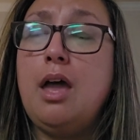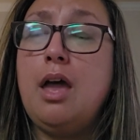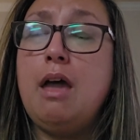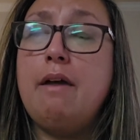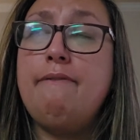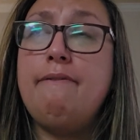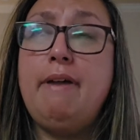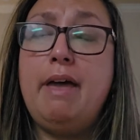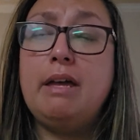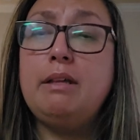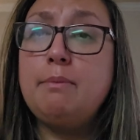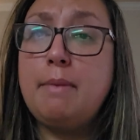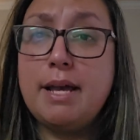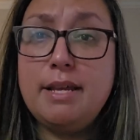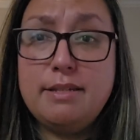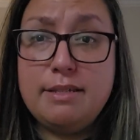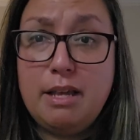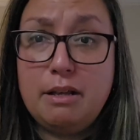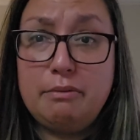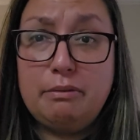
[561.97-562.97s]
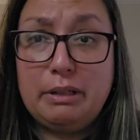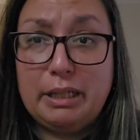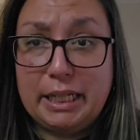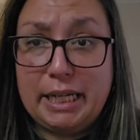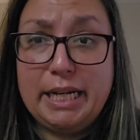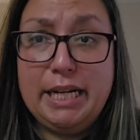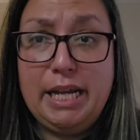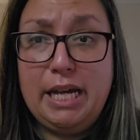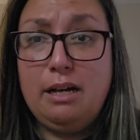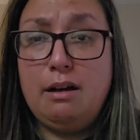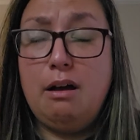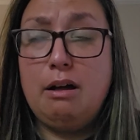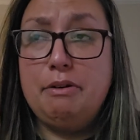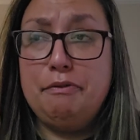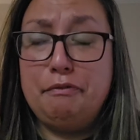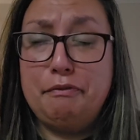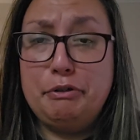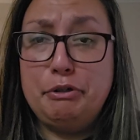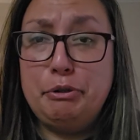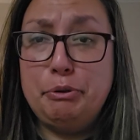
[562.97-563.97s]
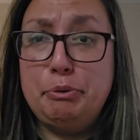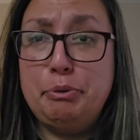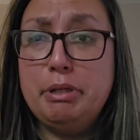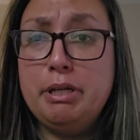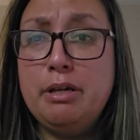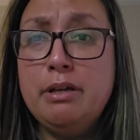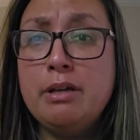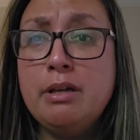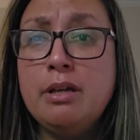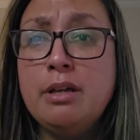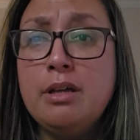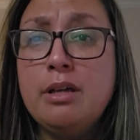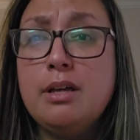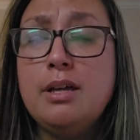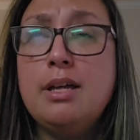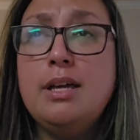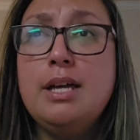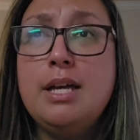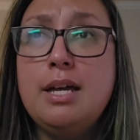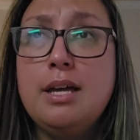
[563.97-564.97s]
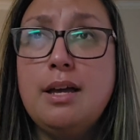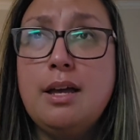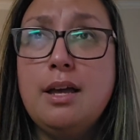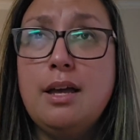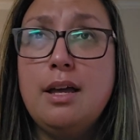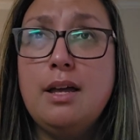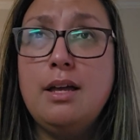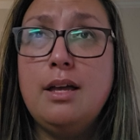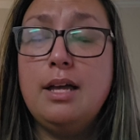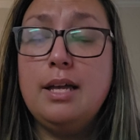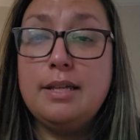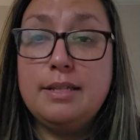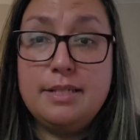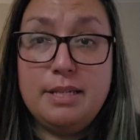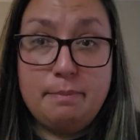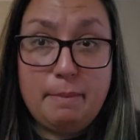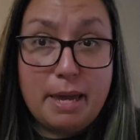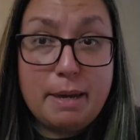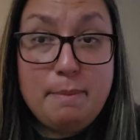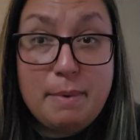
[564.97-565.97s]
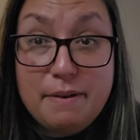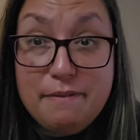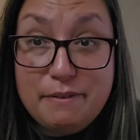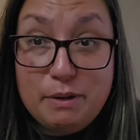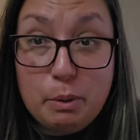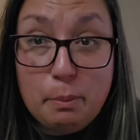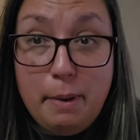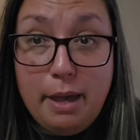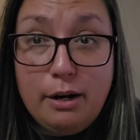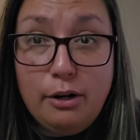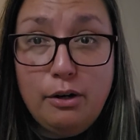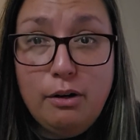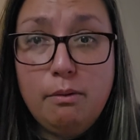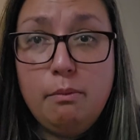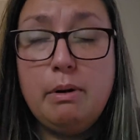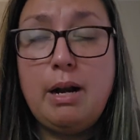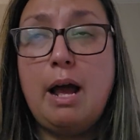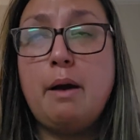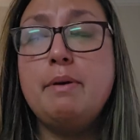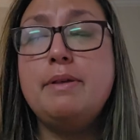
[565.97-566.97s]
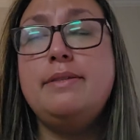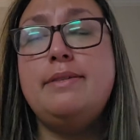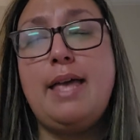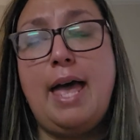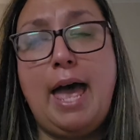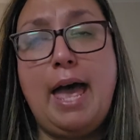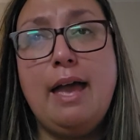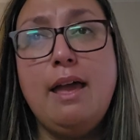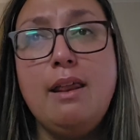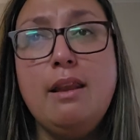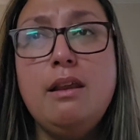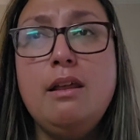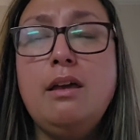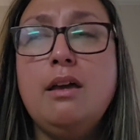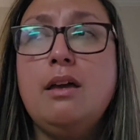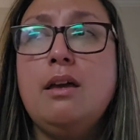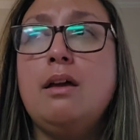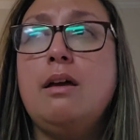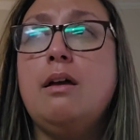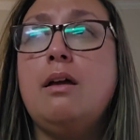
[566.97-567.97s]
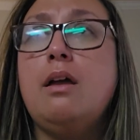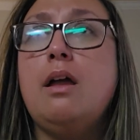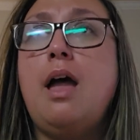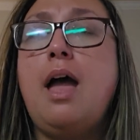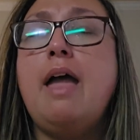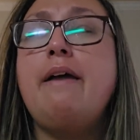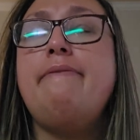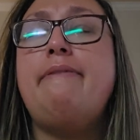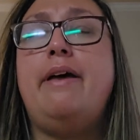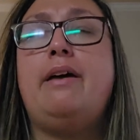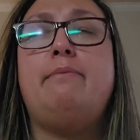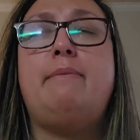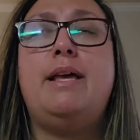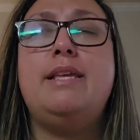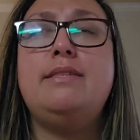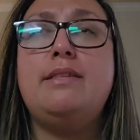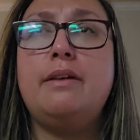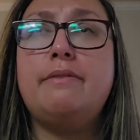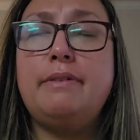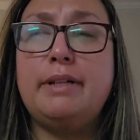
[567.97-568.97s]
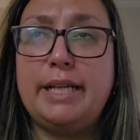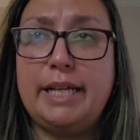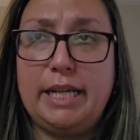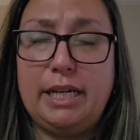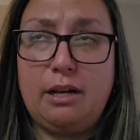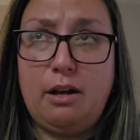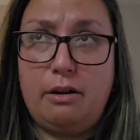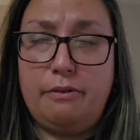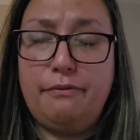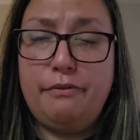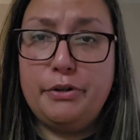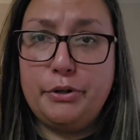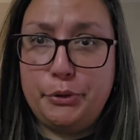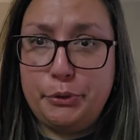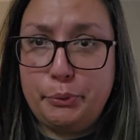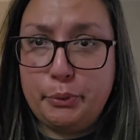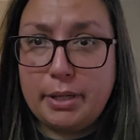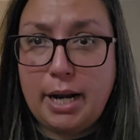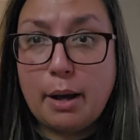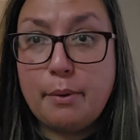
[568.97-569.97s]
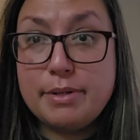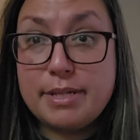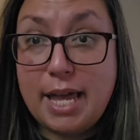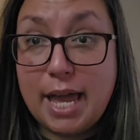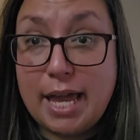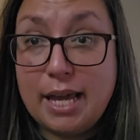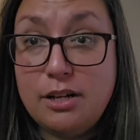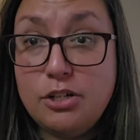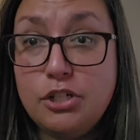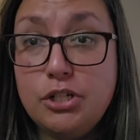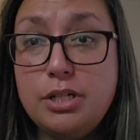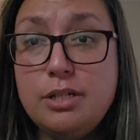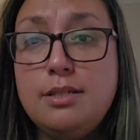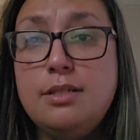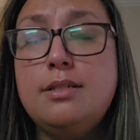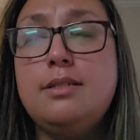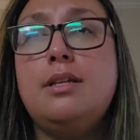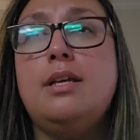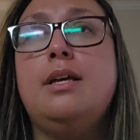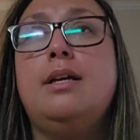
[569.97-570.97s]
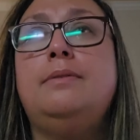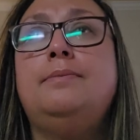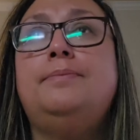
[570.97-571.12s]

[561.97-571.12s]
I found myself leaning on food to make me feel better when I was sad, I found myself leaning on food when I was anxious.